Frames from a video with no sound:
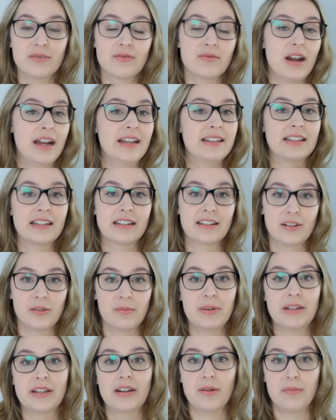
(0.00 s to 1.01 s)
write a little
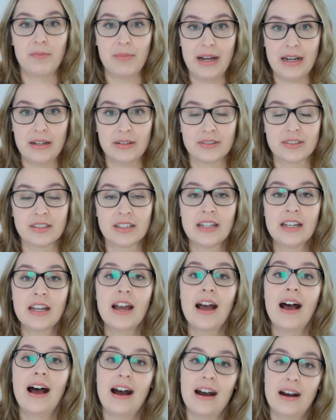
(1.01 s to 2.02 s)
bit about
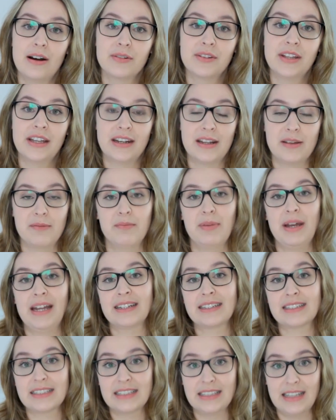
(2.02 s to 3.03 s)
how that
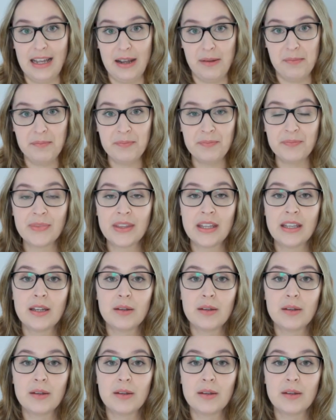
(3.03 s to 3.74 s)
impacts them,